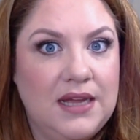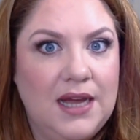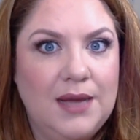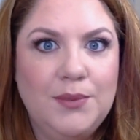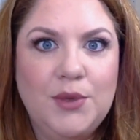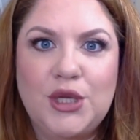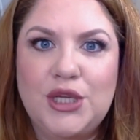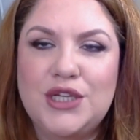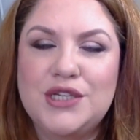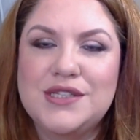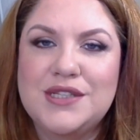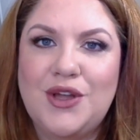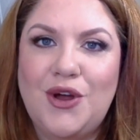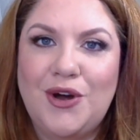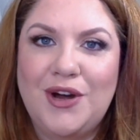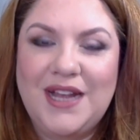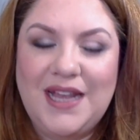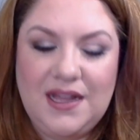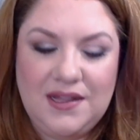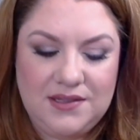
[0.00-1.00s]
I'm going to use
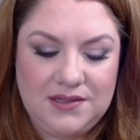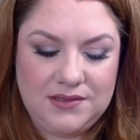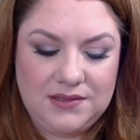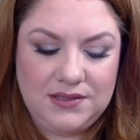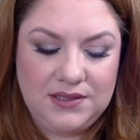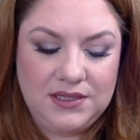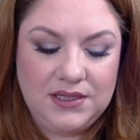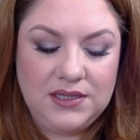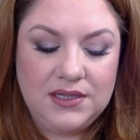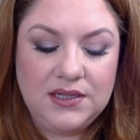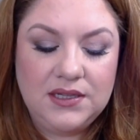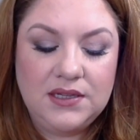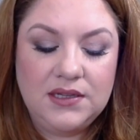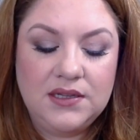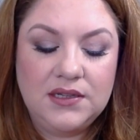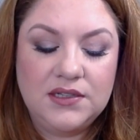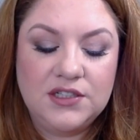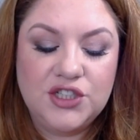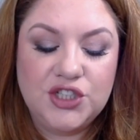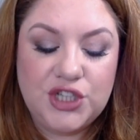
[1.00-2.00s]
L'Oreal
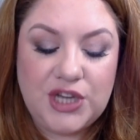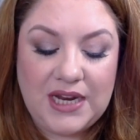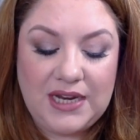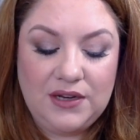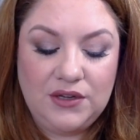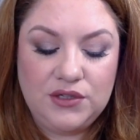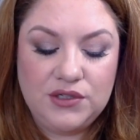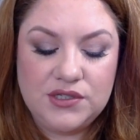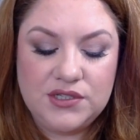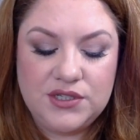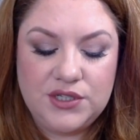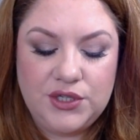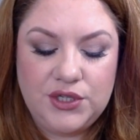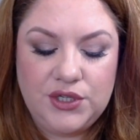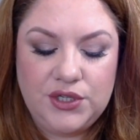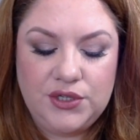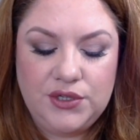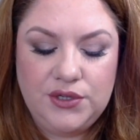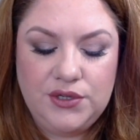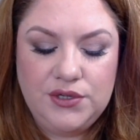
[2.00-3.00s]
JLo's
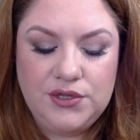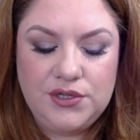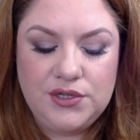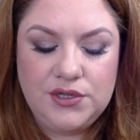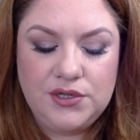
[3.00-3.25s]
Nude.